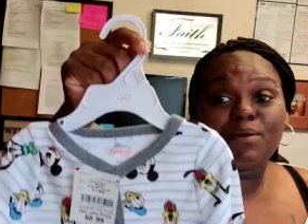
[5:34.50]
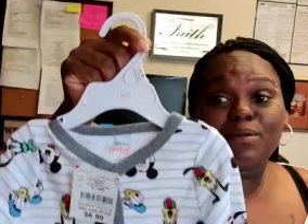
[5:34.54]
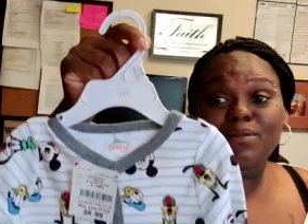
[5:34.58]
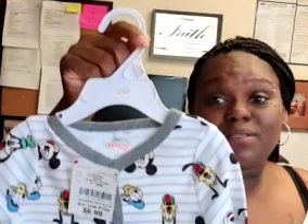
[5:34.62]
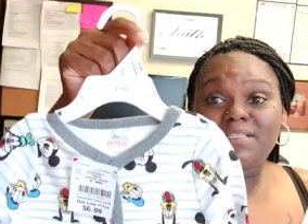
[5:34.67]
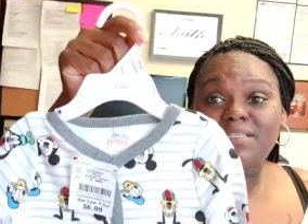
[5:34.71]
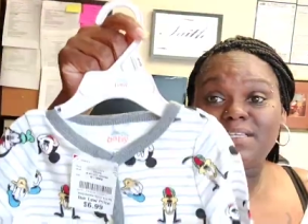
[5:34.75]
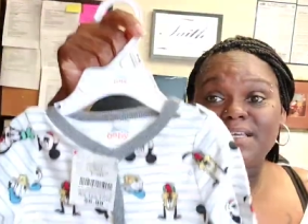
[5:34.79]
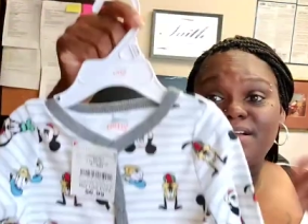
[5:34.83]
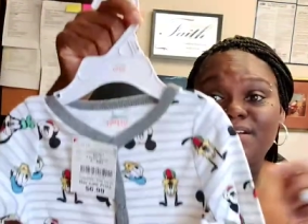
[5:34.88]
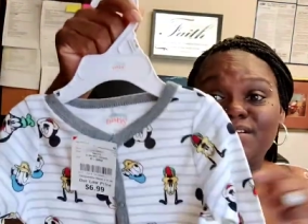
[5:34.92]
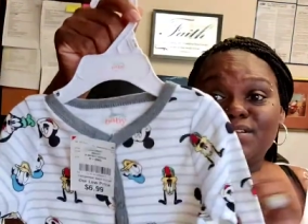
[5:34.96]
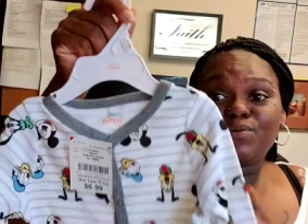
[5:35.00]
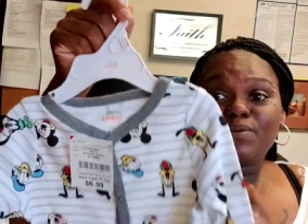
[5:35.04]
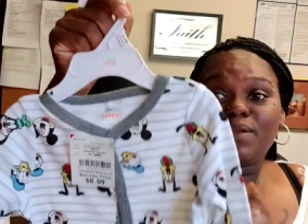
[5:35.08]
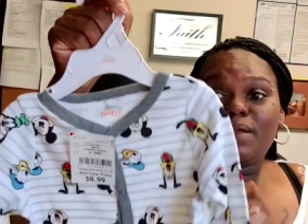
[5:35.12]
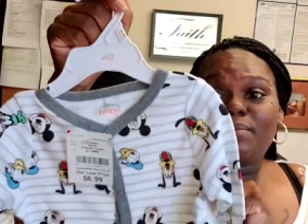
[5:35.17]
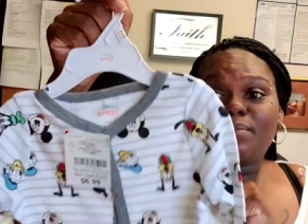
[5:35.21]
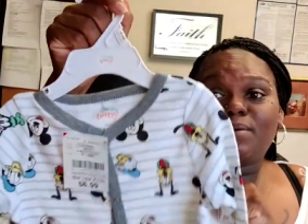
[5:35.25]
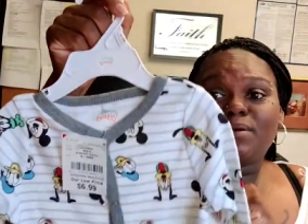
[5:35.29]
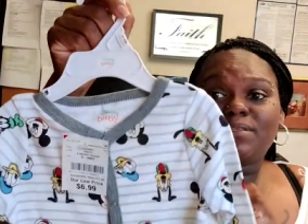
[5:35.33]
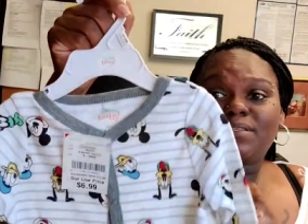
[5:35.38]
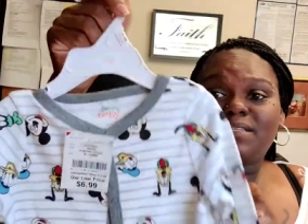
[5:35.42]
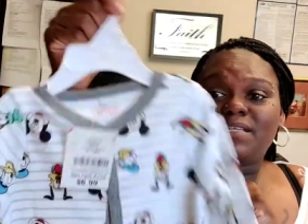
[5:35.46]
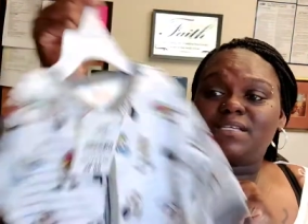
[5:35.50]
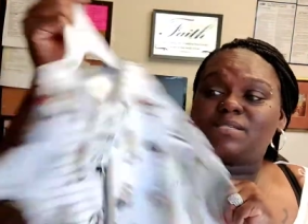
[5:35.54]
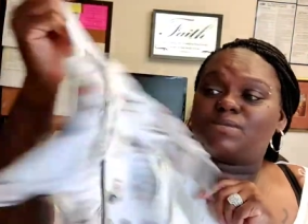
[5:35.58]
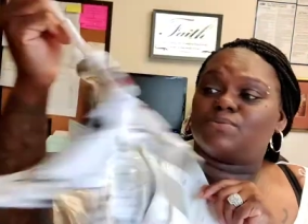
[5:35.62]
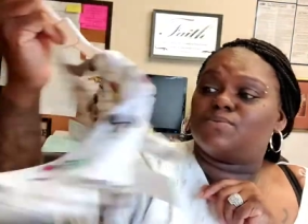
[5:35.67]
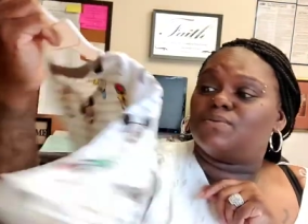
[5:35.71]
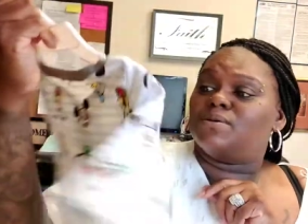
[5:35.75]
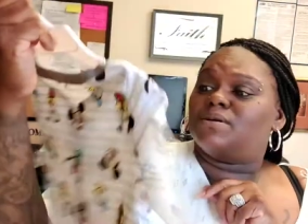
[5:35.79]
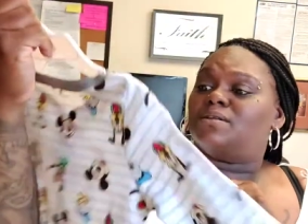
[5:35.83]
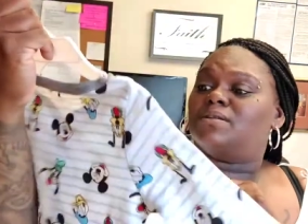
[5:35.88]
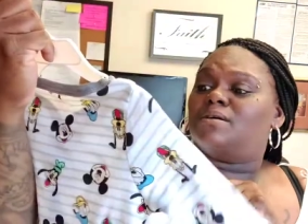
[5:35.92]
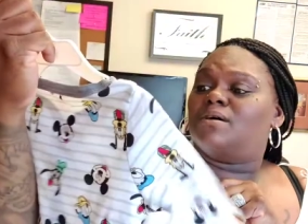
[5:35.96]
I bought the Tigers when I bought
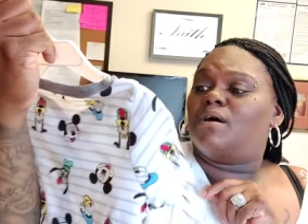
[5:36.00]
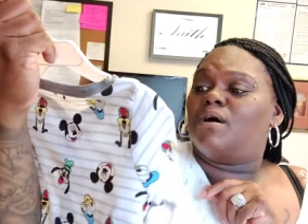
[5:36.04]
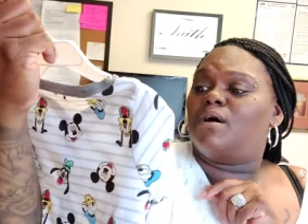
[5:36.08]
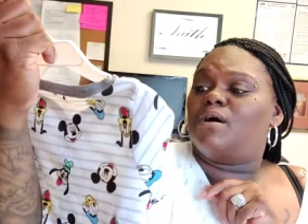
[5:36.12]
this one.